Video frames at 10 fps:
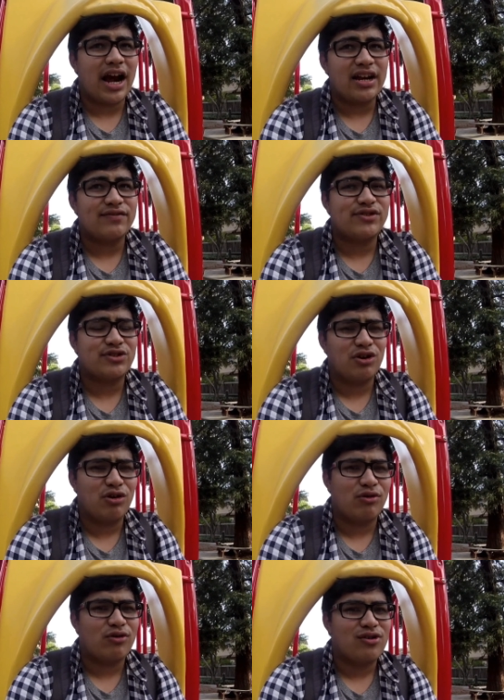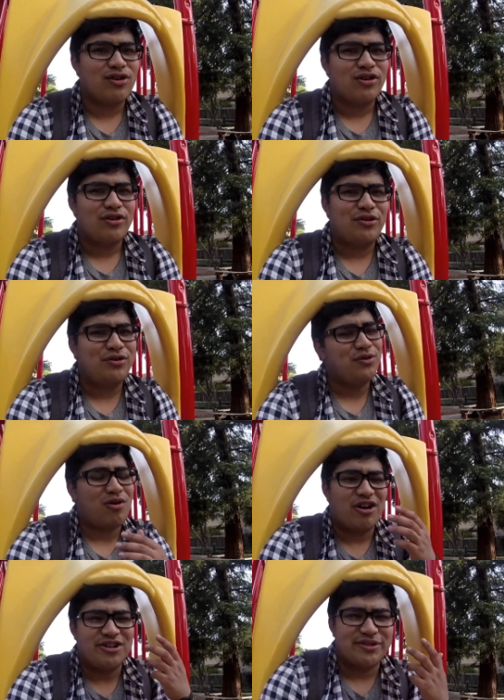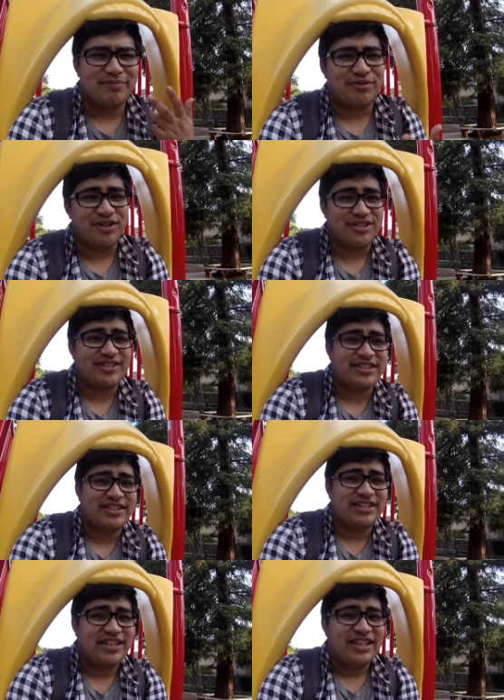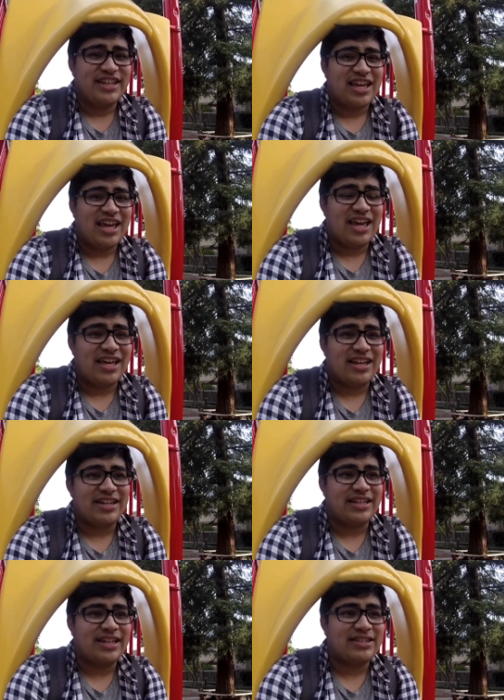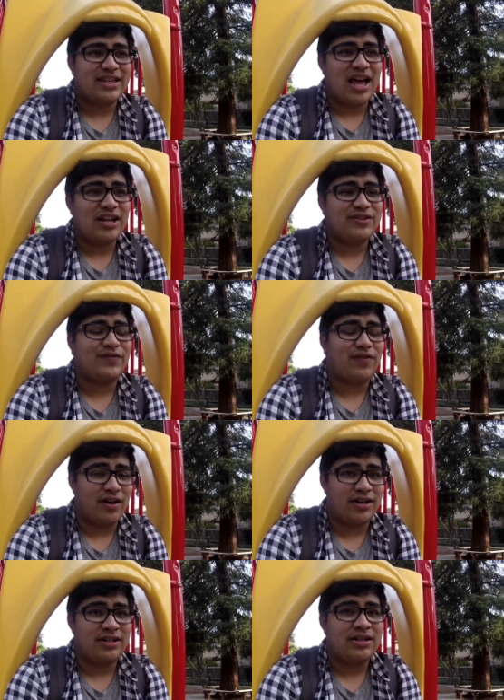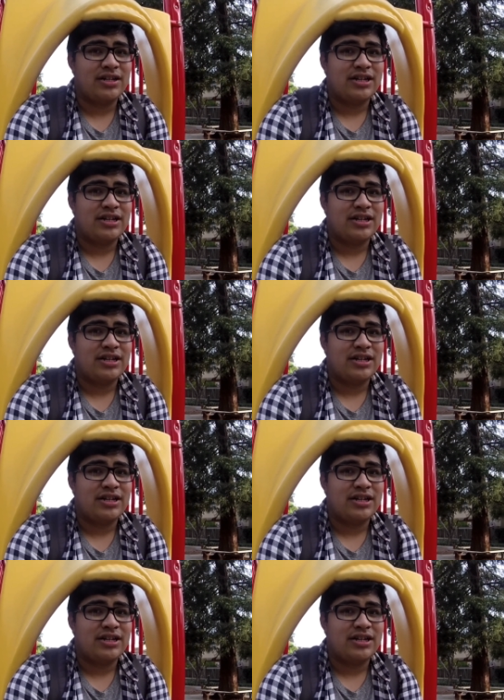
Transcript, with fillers: kind of show who you are as a person and it's it's fun